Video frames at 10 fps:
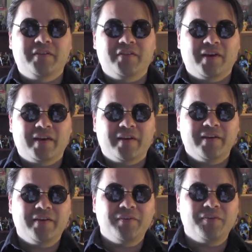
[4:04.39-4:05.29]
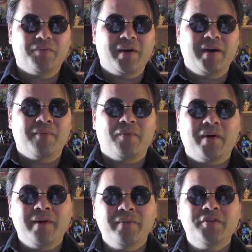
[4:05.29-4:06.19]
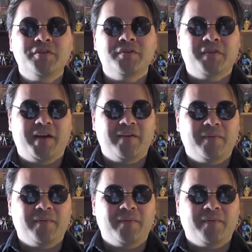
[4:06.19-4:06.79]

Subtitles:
It's like, why would you do that?